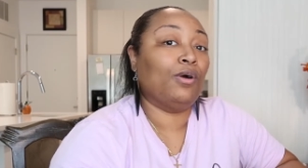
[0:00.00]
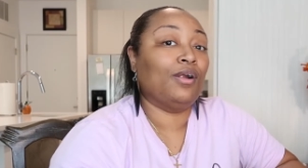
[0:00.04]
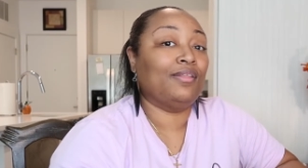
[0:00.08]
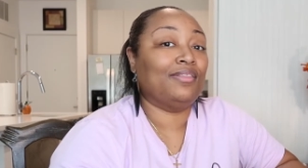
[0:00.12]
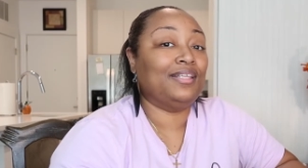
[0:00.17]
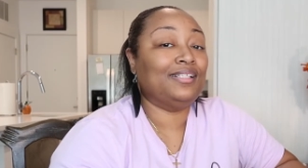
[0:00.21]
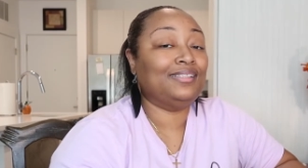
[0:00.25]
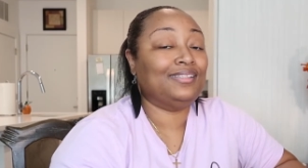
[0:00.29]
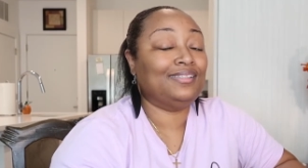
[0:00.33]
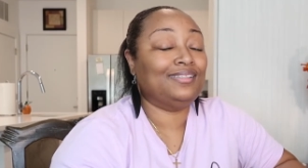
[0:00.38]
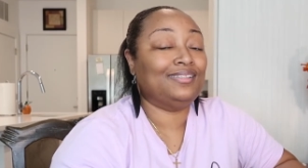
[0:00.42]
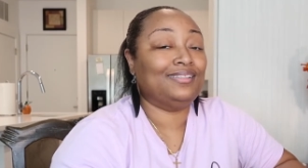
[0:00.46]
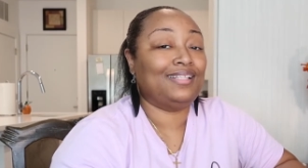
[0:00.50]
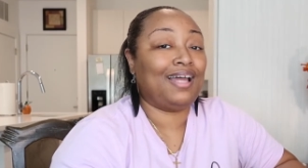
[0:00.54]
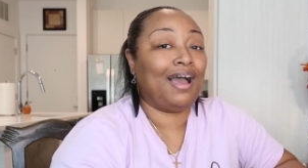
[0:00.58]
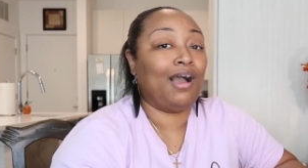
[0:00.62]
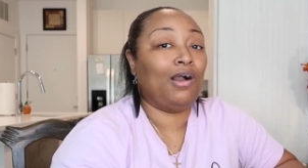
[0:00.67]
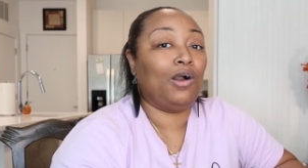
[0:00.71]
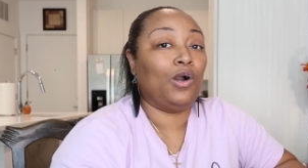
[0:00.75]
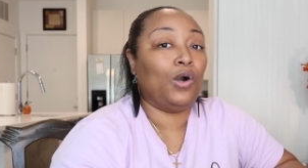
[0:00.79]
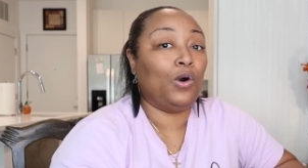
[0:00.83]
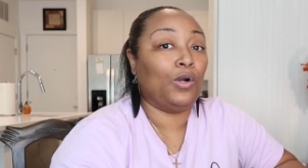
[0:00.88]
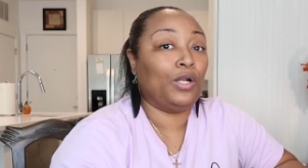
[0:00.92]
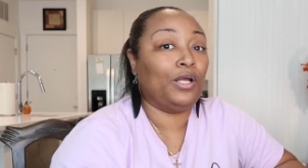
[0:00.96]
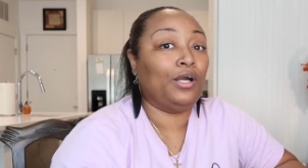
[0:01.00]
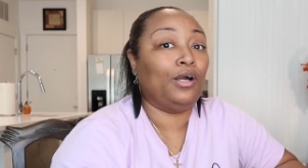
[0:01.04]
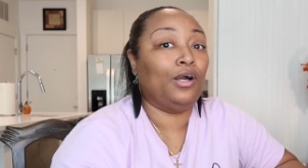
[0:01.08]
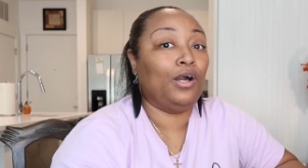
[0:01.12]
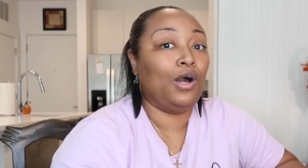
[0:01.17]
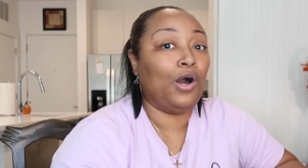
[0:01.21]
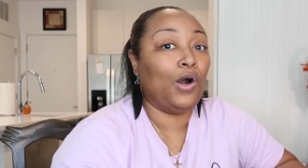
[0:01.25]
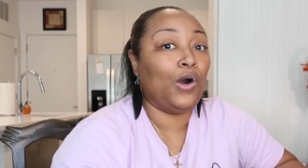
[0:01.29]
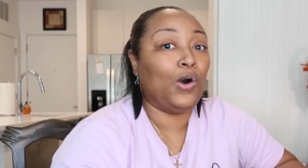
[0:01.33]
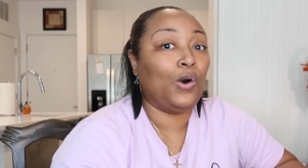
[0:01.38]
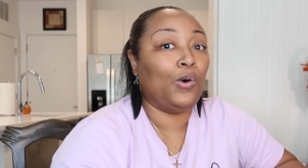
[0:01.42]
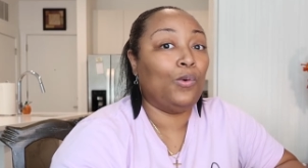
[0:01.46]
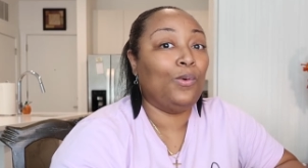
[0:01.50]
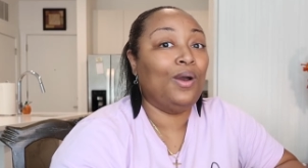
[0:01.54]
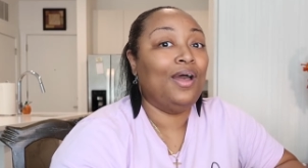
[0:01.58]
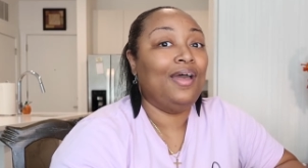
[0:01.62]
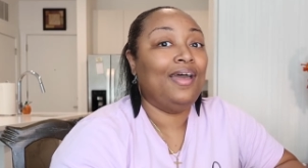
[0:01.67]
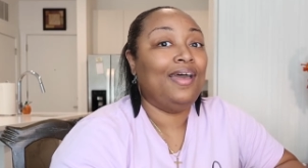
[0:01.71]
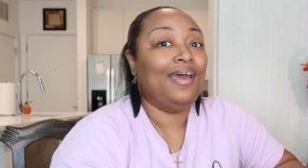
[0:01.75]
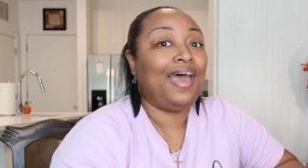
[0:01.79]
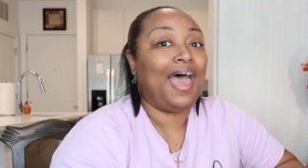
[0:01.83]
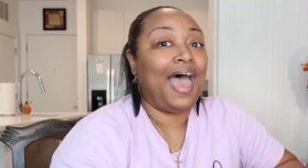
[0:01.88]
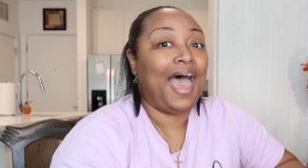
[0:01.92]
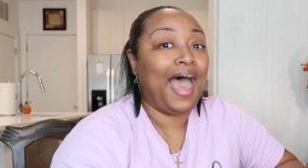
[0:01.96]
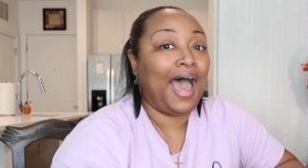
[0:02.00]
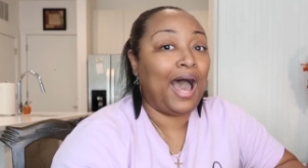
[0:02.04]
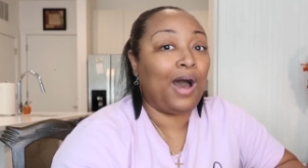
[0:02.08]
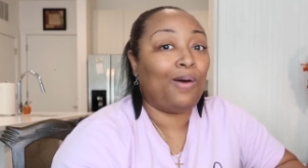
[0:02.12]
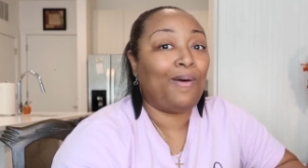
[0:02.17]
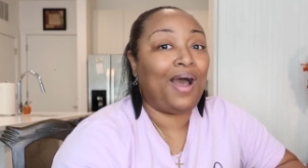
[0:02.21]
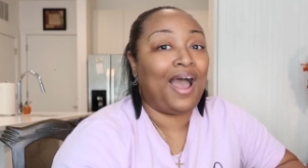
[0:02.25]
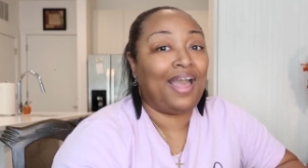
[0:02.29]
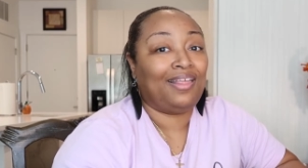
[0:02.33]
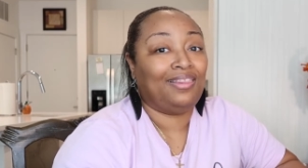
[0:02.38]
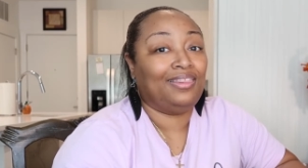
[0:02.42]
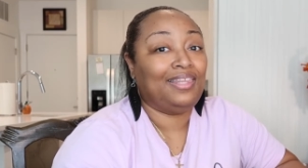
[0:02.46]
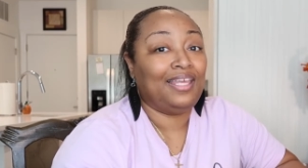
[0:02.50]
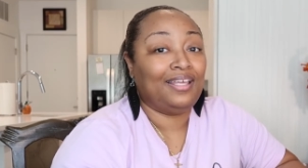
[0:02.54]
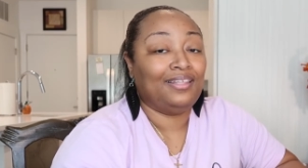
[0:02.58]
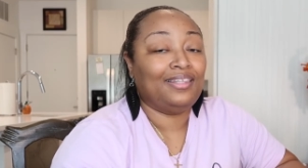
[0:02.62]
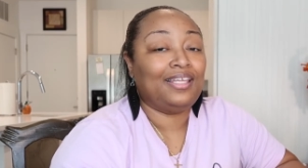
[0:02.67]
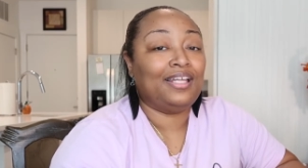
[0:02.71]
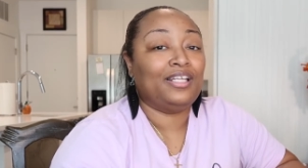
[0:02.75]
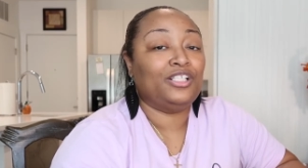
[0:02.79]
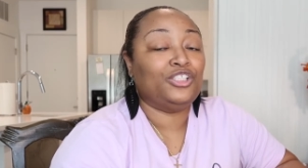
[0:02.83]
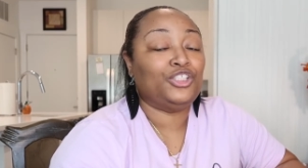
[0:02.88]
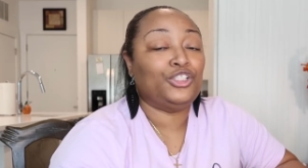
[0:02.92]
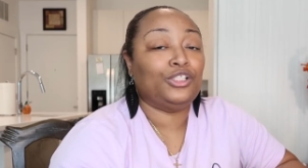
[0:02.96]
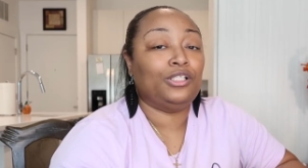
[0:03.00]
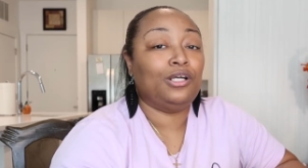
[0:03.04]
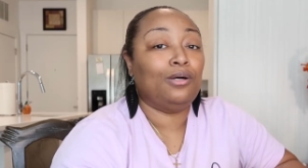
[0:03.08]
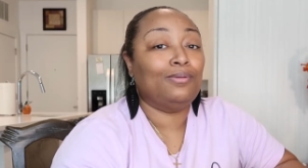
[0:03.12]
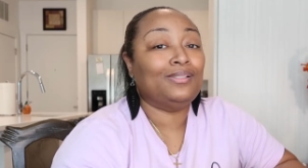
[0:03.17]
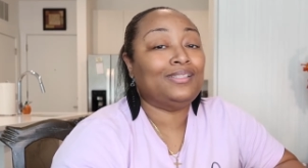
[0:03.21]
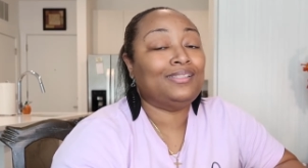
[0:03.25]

or this is not going to go how I think that it should go.